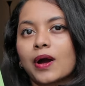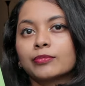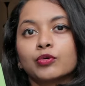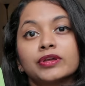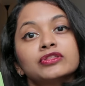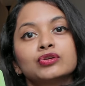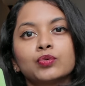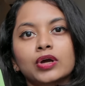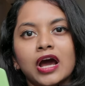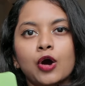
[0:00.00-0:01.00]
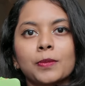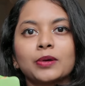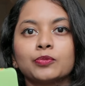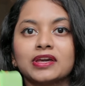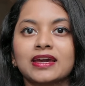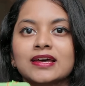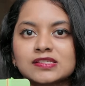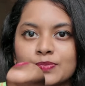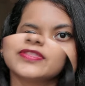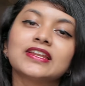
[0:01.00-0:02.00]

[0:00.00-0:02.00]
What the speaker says: I'm going through or how my week has been.